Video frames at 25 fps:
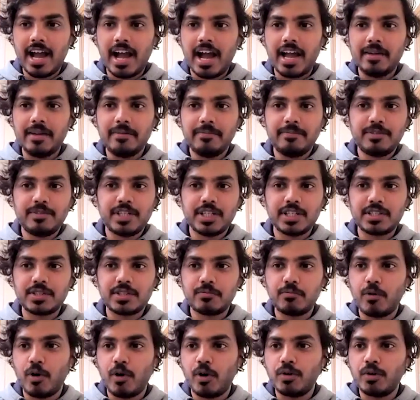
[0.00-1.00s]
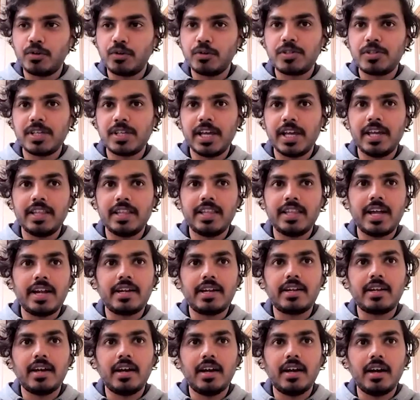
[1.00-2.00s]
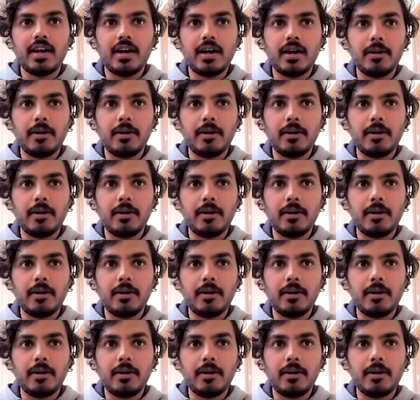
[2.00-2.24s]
Yeah, I just want to say that